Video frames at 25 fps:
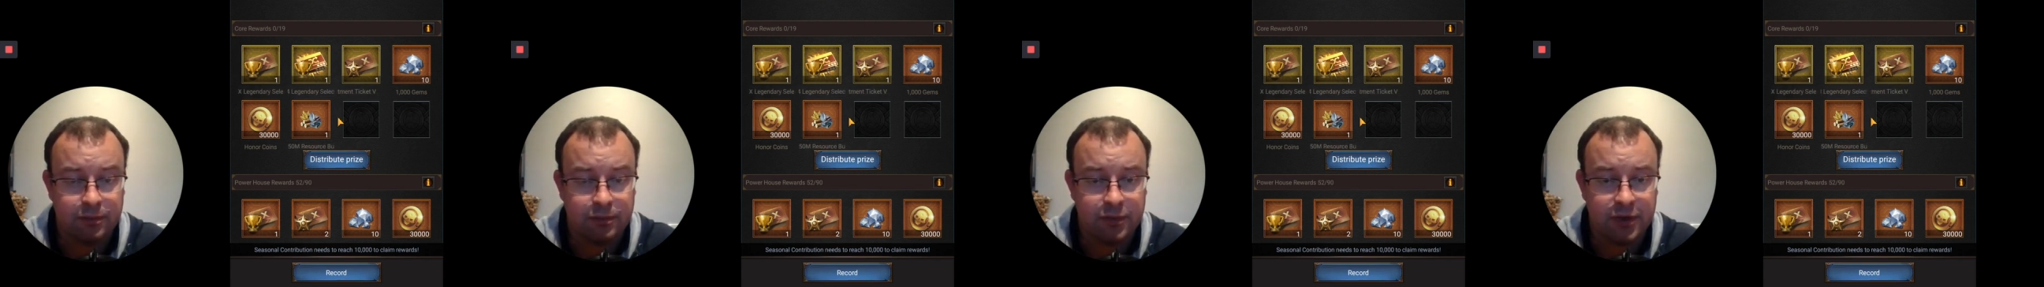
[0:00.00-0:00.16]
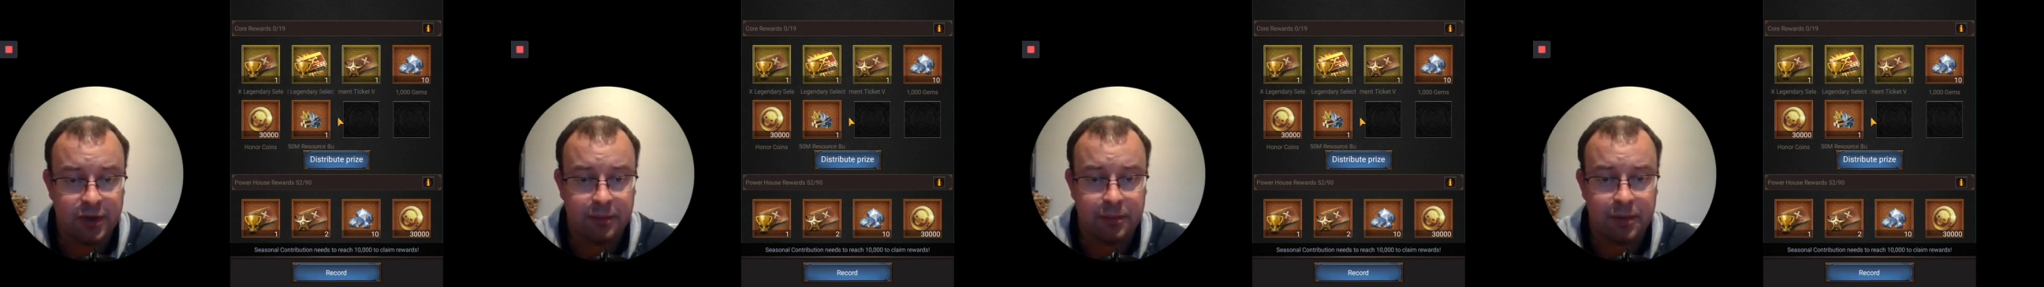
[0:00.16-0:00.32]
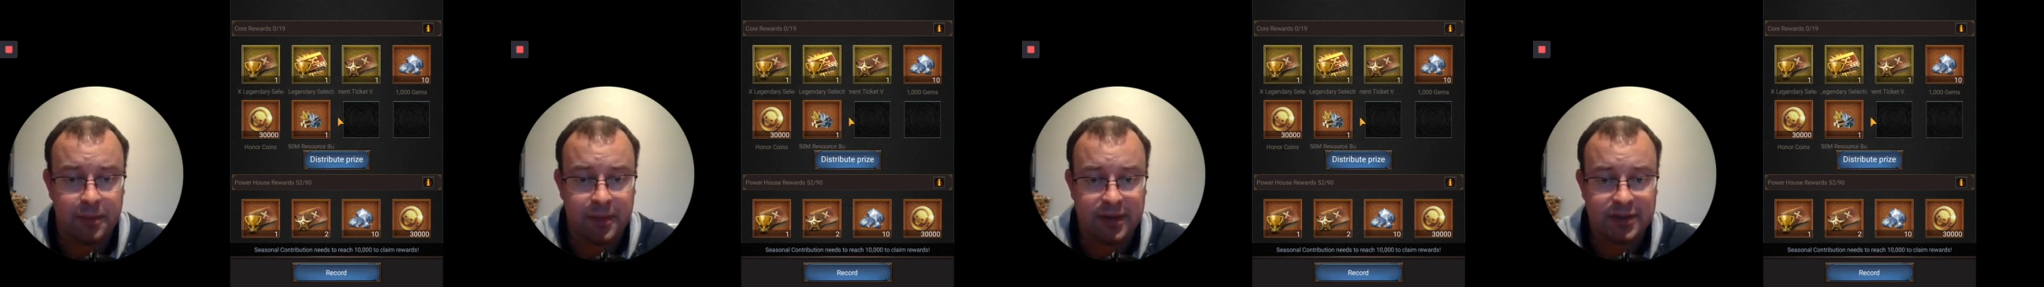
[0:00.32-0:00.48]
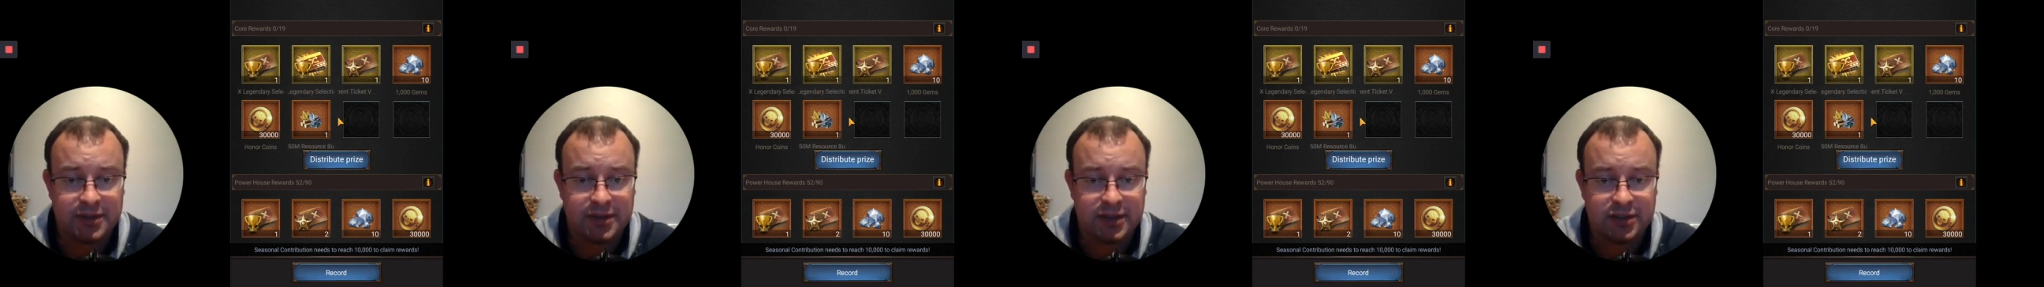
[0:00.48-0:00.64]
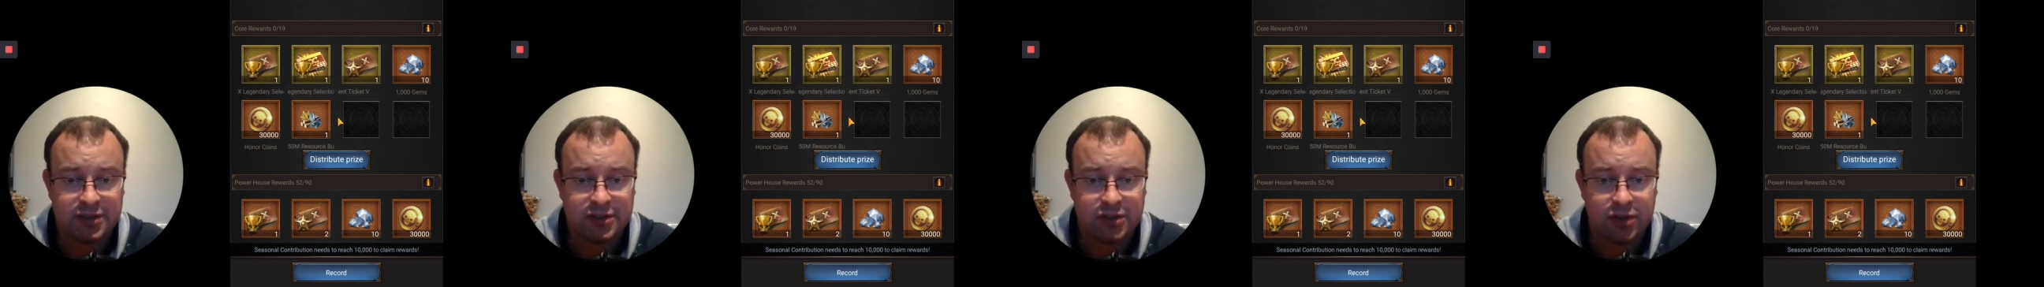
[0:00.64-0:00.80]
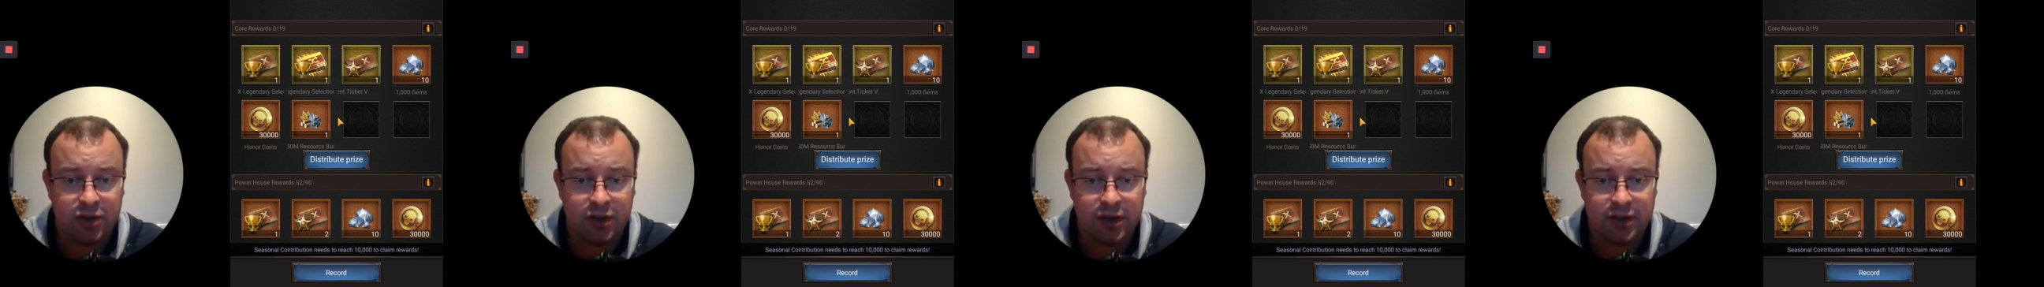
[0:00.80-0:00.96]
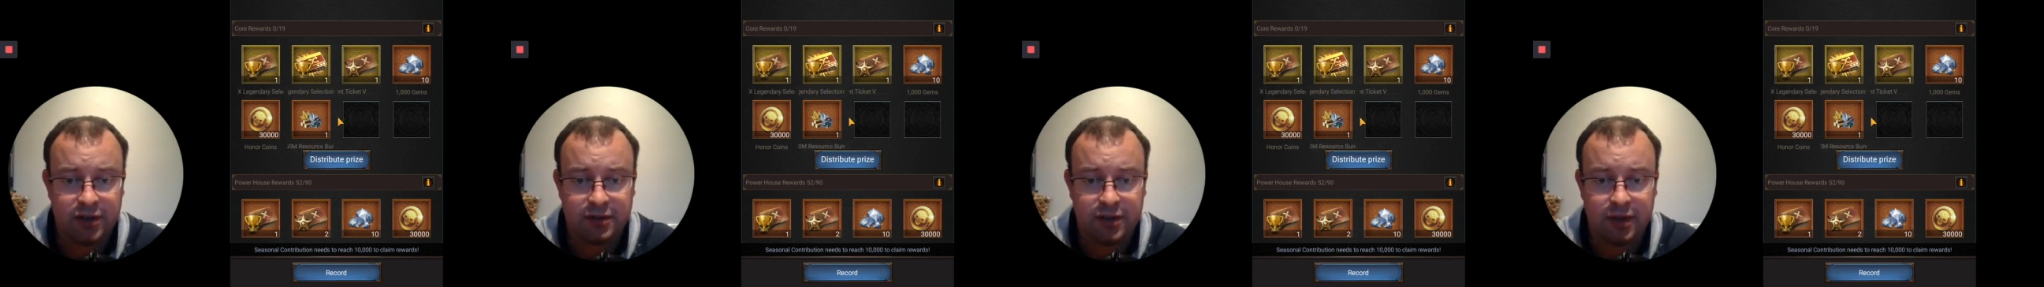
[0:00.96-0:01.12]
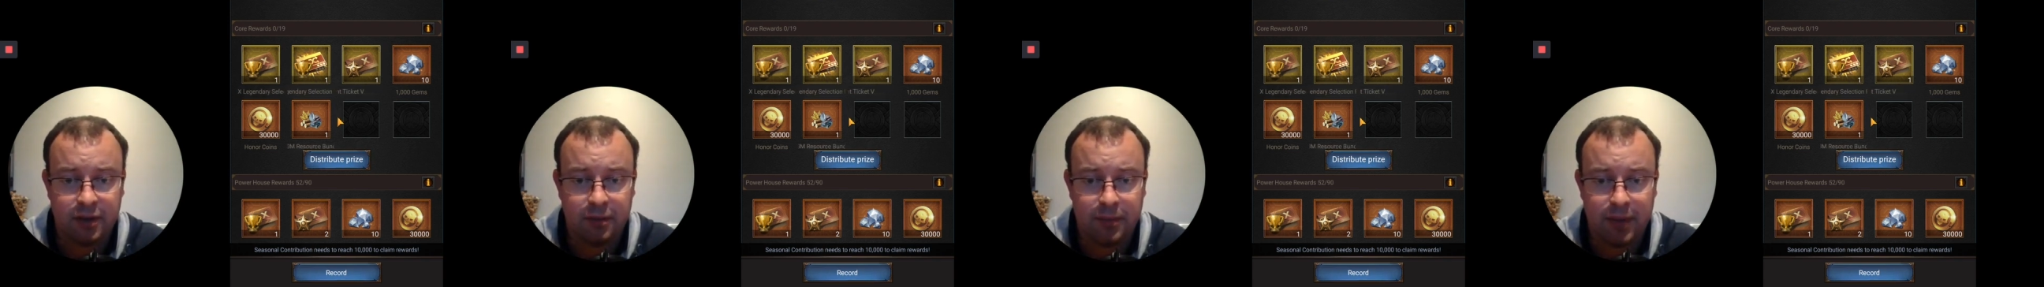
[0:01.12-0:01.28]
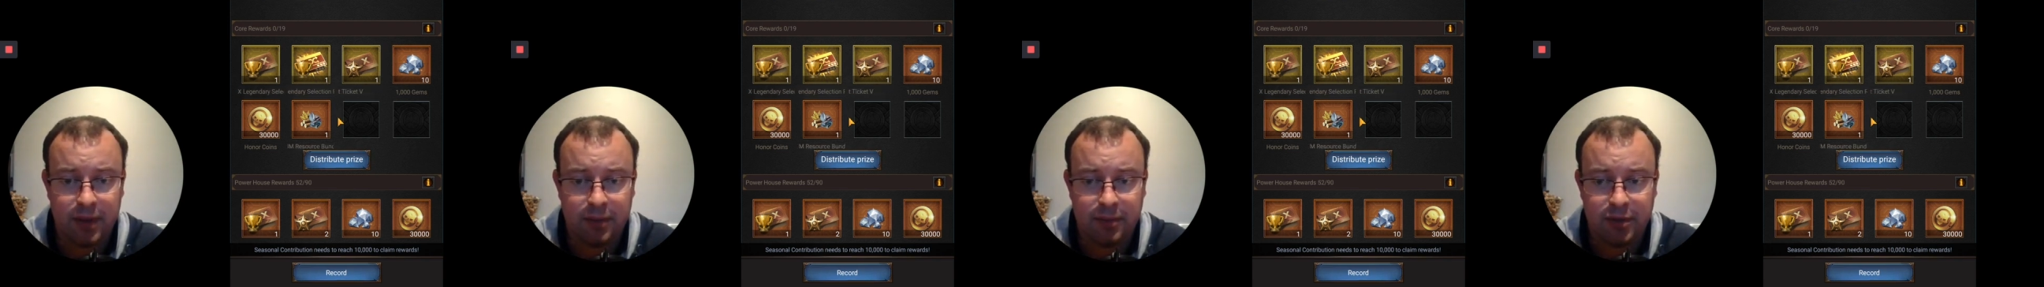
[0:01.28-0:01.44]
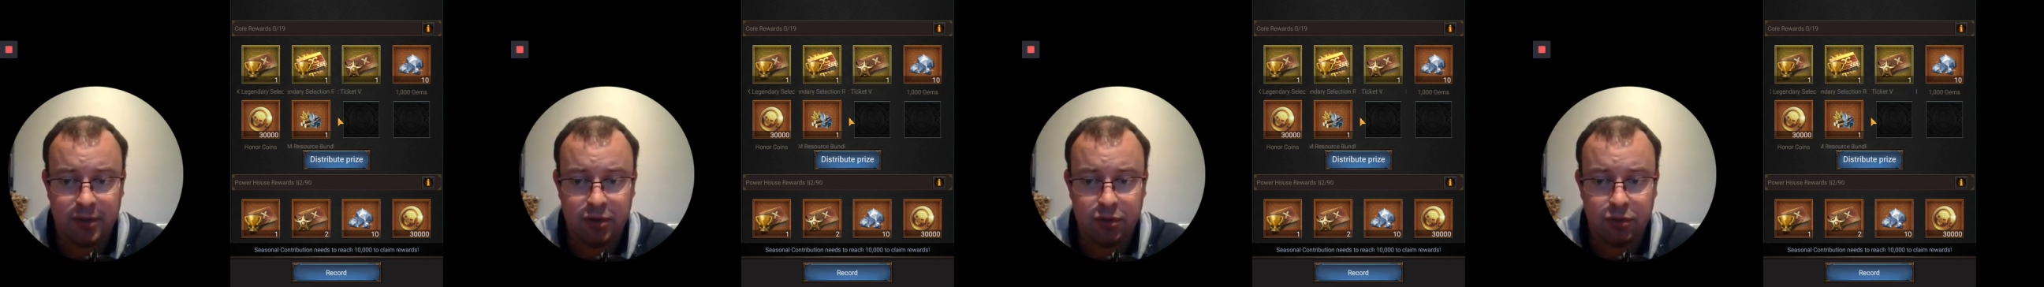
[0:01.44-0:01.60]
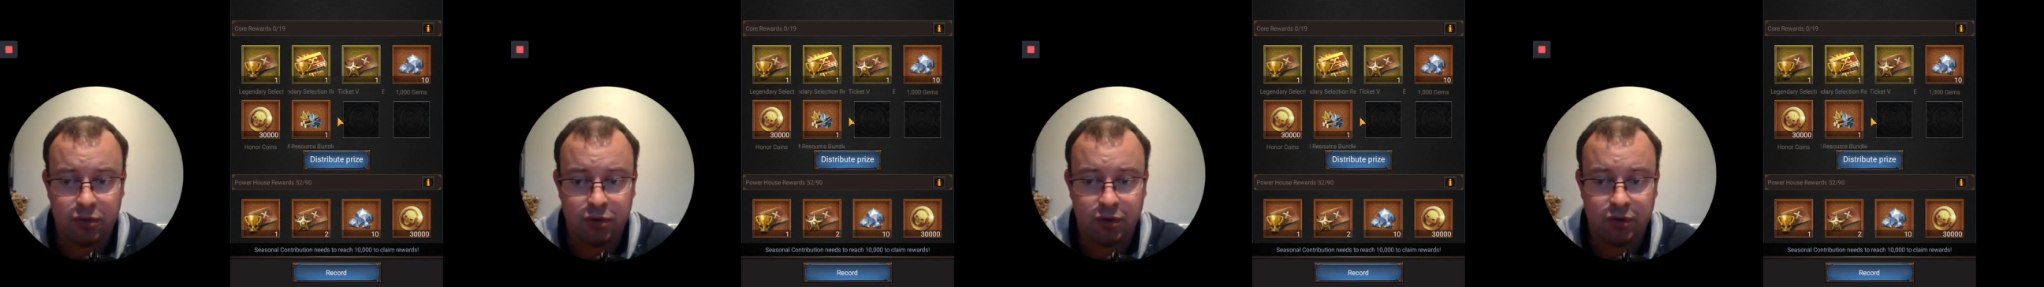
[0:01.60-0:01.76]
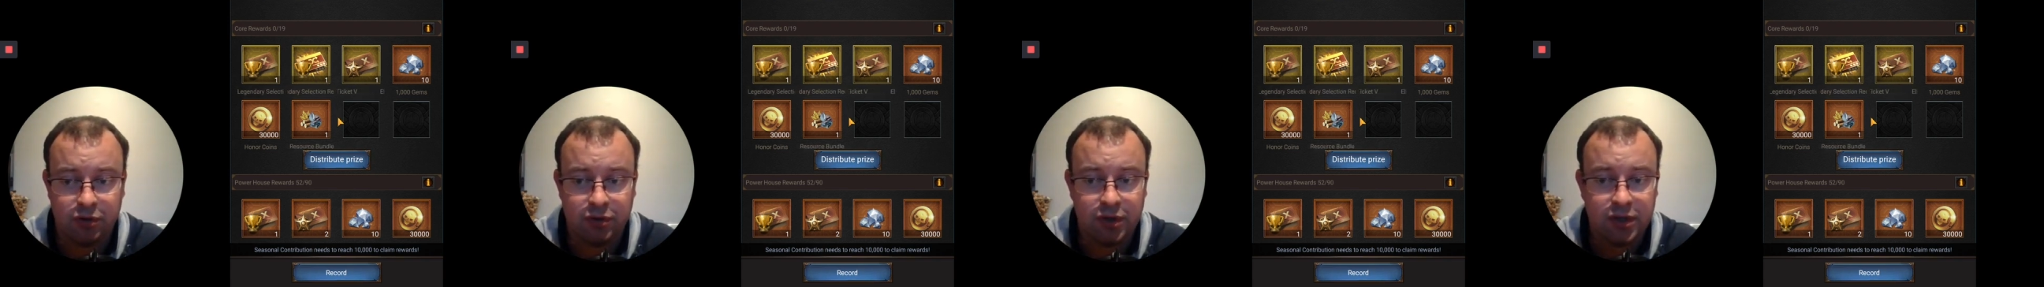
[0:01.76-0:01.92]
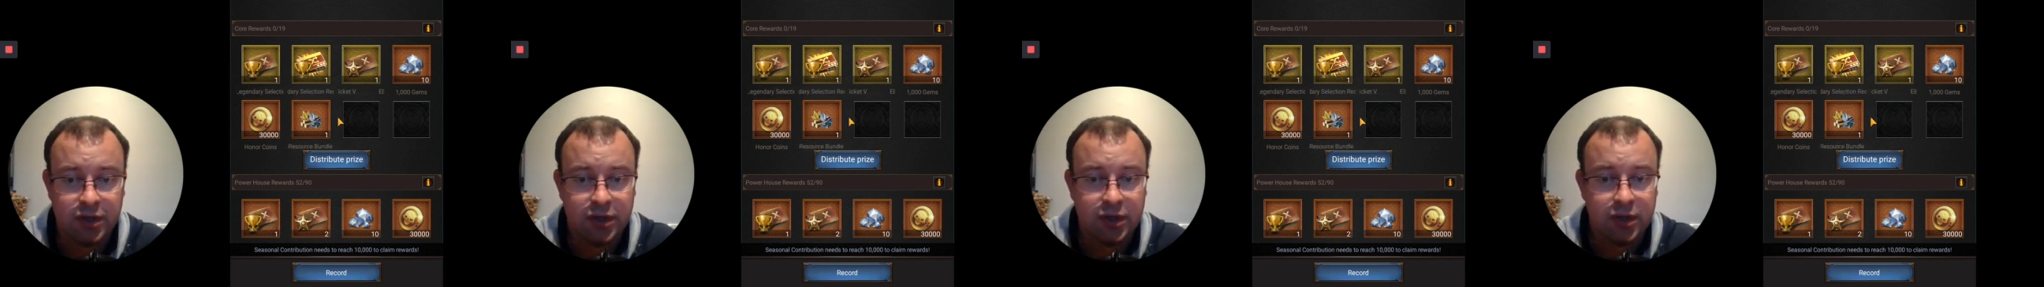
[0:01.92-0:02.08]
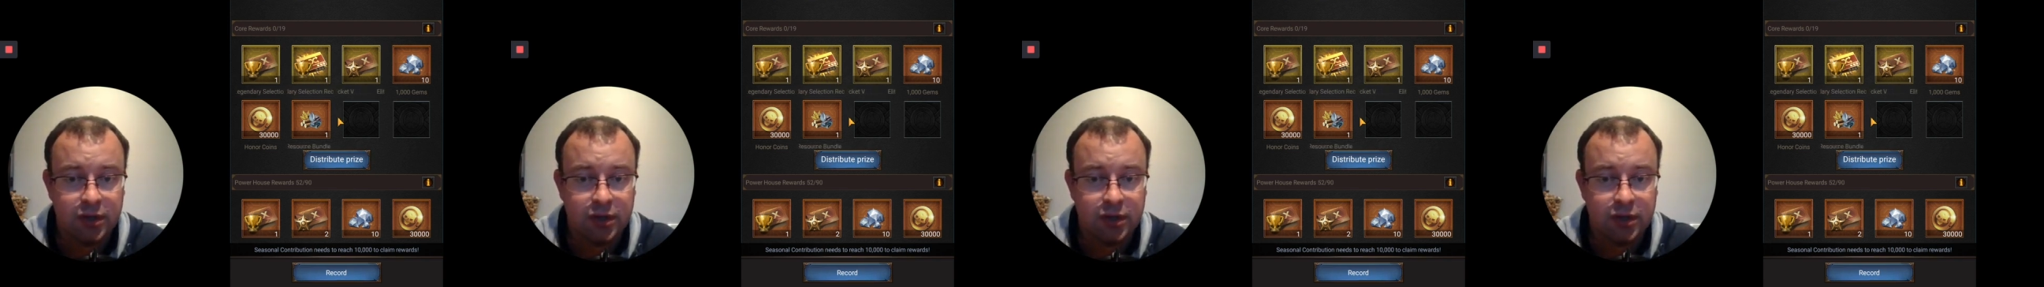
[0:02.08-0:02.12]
diplomatic side that maybe you can